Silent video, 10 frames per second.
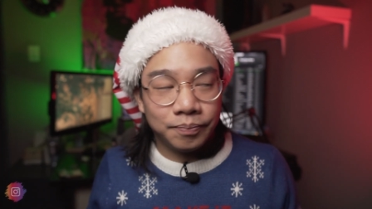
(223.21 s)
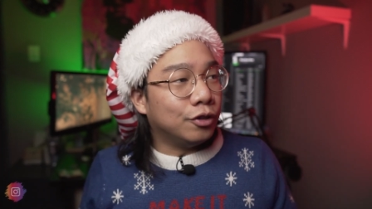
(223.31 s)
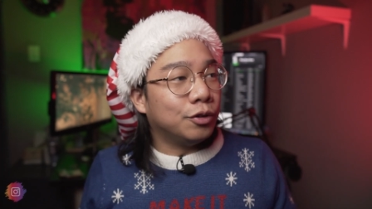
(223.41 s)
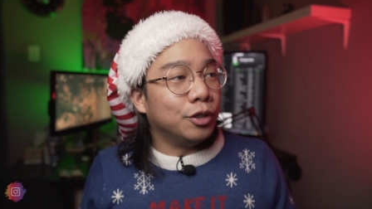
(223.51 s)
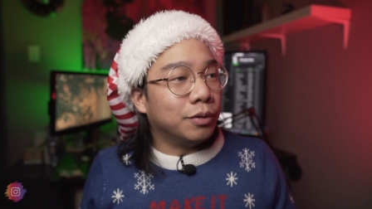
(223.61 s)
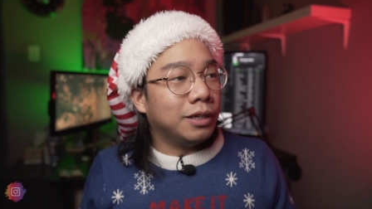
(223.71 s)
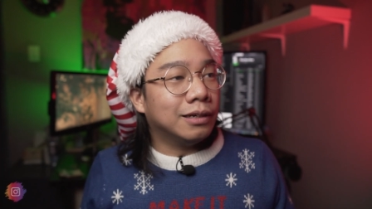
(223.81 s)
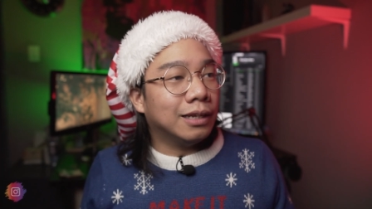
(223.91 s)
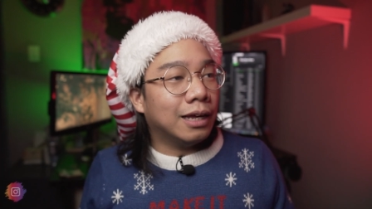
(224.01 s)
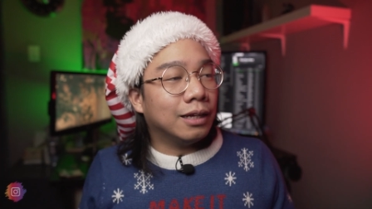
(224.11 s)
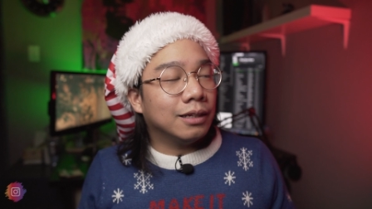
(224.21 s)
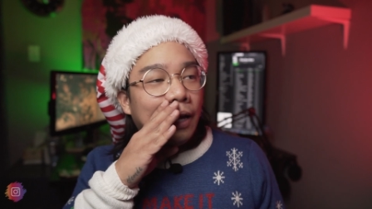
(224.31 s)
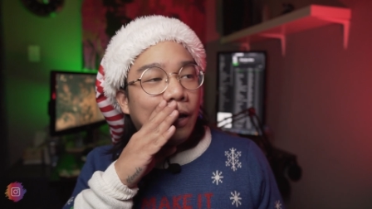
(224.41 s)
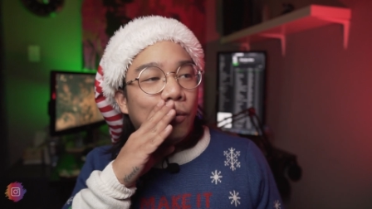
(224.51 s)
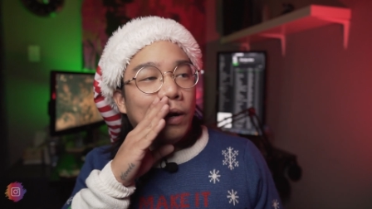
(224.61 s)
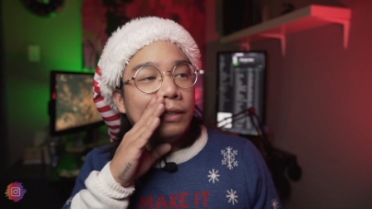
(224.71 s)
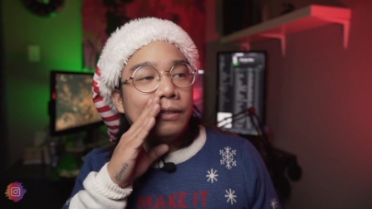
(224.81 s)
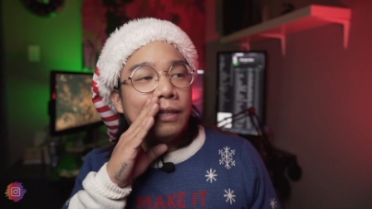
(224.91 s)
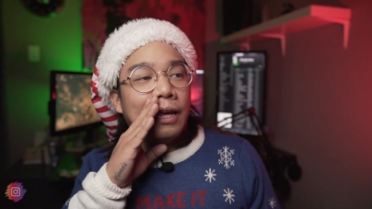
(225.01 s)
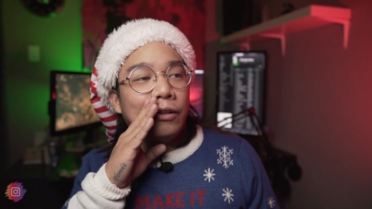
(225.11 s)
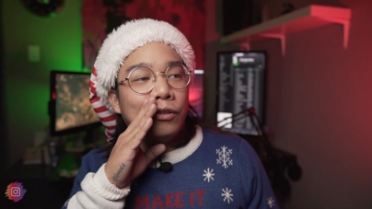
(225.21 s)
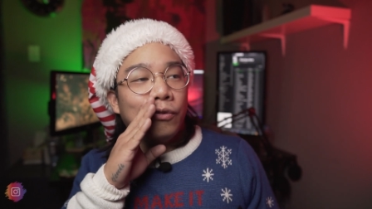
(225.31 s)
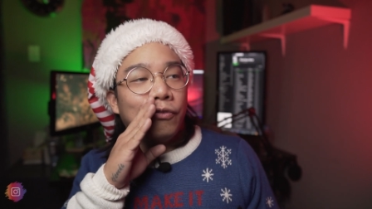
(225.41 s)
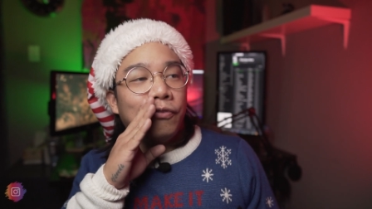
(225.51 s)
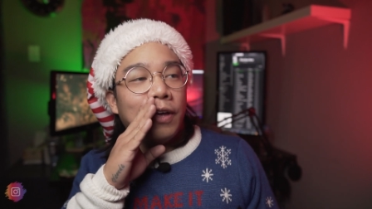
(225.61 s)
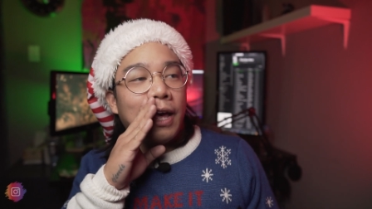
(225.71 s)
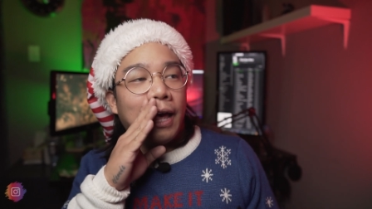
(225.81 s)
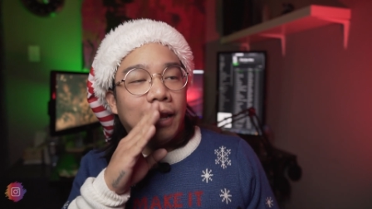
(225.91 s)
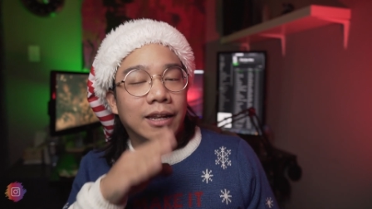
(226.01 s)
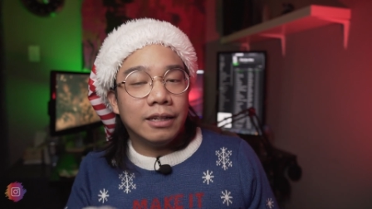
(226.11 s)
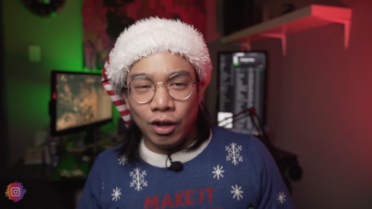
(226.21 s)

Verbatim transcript: you, you would hear like, hey, why is Santa so fat?